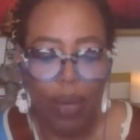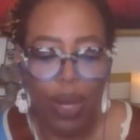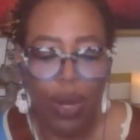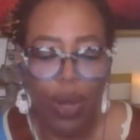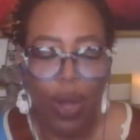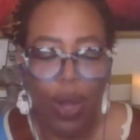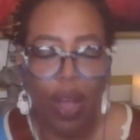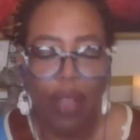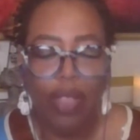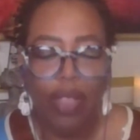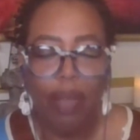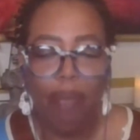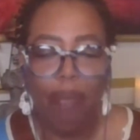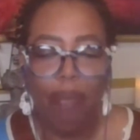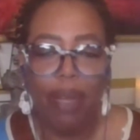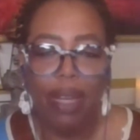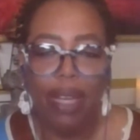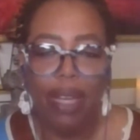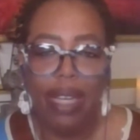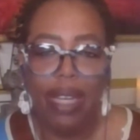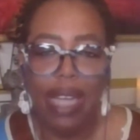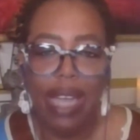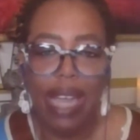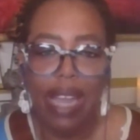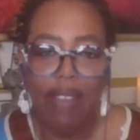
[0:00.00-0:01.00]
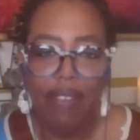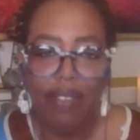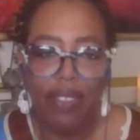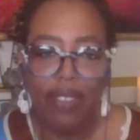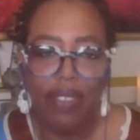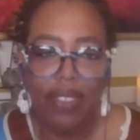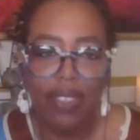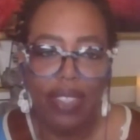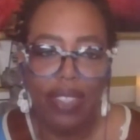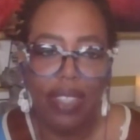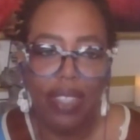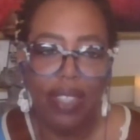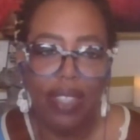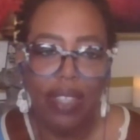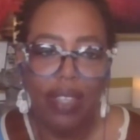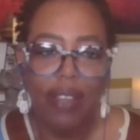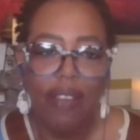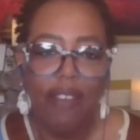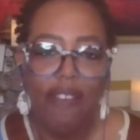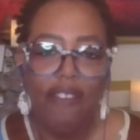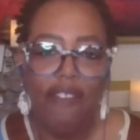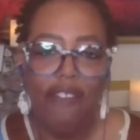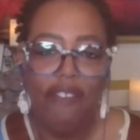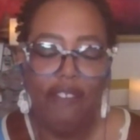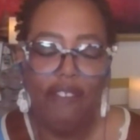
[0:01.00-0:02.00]
What are the beliefs,
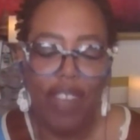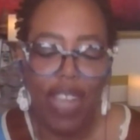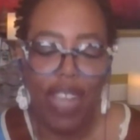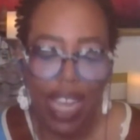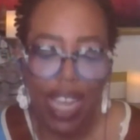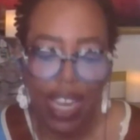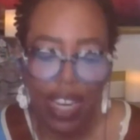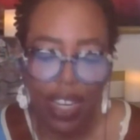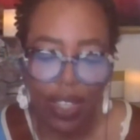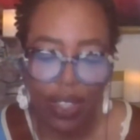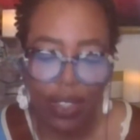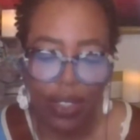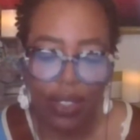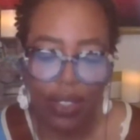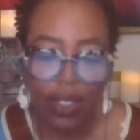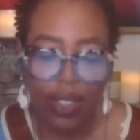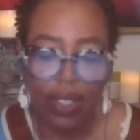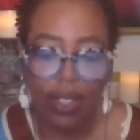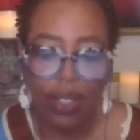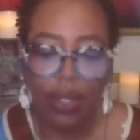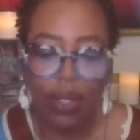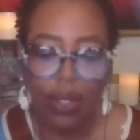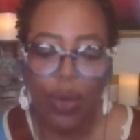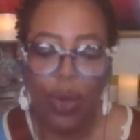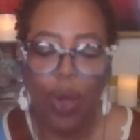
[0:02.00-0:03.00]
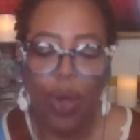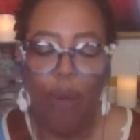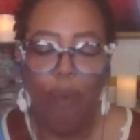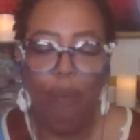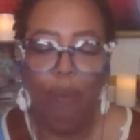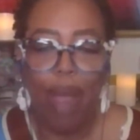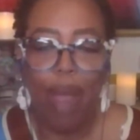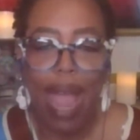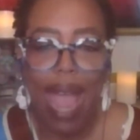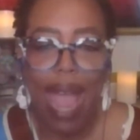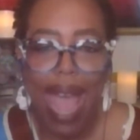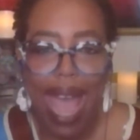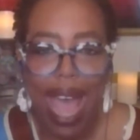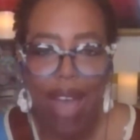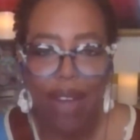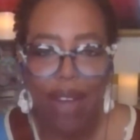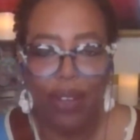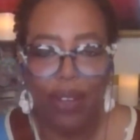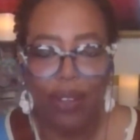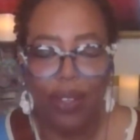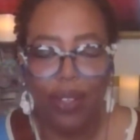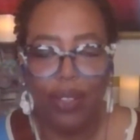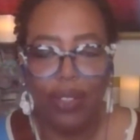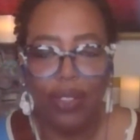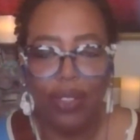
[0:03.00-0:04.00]
fears, or
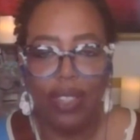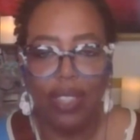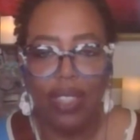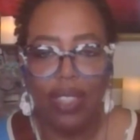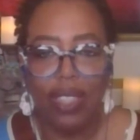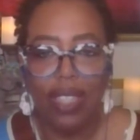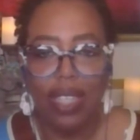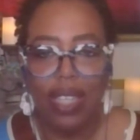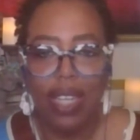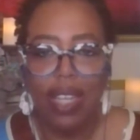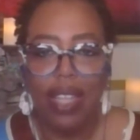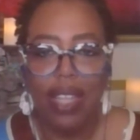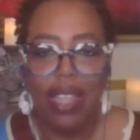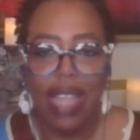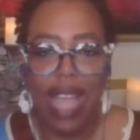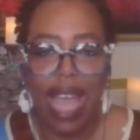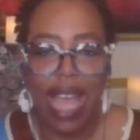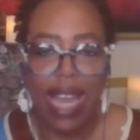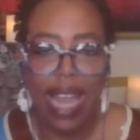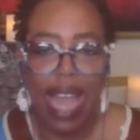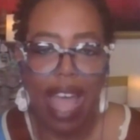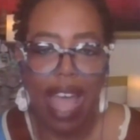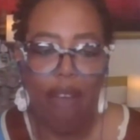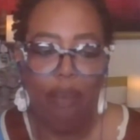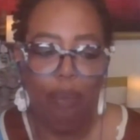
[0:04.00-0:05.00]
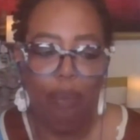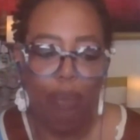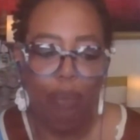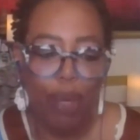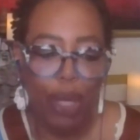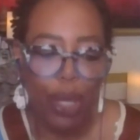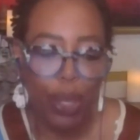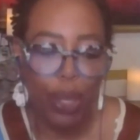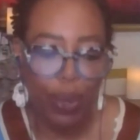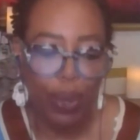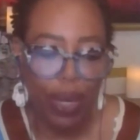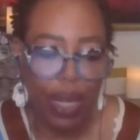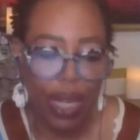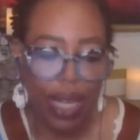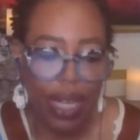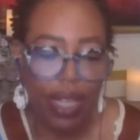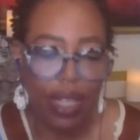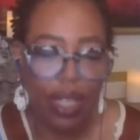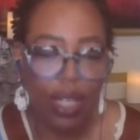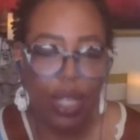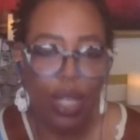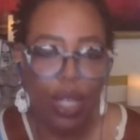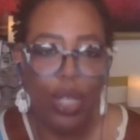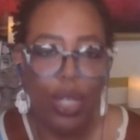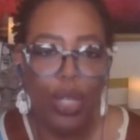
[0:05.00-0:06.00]
patterns that have
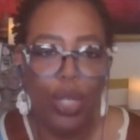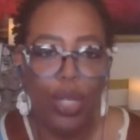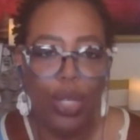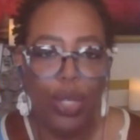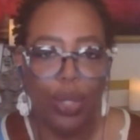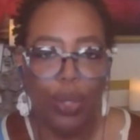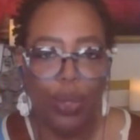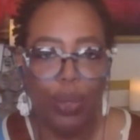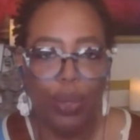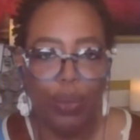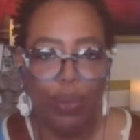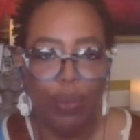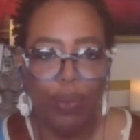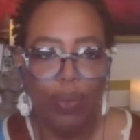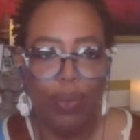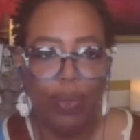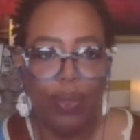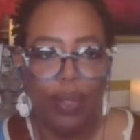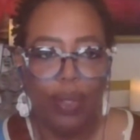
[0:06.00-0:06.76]
muted you?